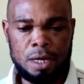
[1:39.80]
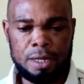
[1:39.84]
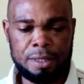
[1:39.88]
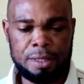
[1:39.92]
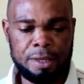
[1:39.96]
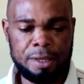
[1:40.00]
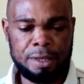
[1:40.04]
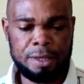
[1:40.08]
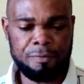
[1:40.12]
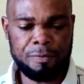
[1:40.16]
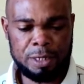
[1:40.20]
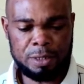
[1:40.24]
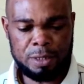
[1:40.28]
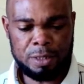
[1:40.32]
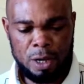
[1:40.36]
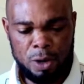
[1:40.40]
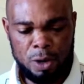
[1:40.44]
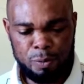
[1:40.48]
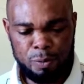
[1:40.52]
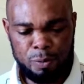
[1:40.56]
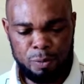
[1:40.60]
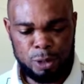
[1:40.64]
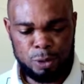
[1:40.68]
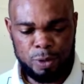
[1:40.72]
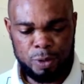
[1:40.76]
and
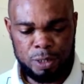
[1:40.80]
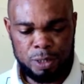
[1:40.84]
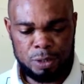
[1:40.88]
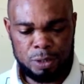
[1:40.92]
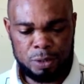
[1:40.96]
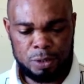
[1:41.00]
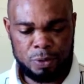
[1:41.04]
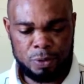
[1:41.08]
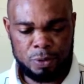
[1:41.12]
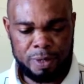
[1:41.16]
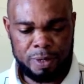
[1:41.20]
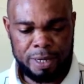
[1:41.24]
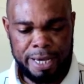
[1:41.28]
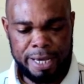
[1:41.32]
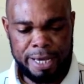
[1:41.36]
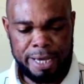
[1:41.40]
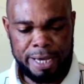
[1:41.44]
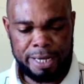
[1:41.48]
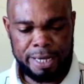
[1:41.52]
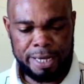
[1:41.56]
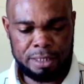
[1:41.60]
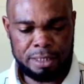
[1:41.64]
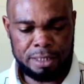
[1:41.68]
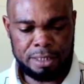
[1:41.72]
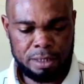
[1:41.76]
thereby
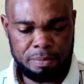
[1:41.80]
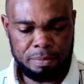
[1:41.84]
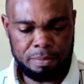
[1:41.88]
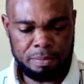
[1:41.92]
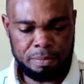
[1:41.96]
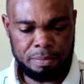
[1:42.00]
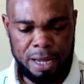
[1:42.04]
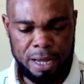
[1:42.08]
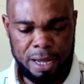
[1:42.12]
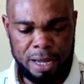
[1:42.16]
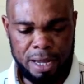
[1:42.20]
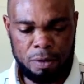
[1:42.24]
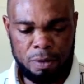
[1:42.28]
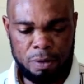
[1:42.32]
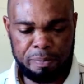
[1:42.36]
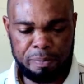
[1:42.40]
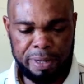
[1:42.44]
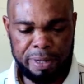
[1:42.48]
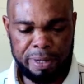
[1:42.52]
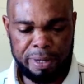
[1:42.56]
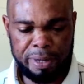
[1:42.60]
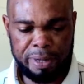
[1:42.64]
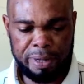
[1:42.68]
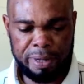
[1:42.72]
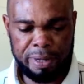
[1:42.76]
afterward I will
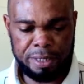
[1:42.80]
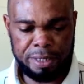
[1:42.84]
add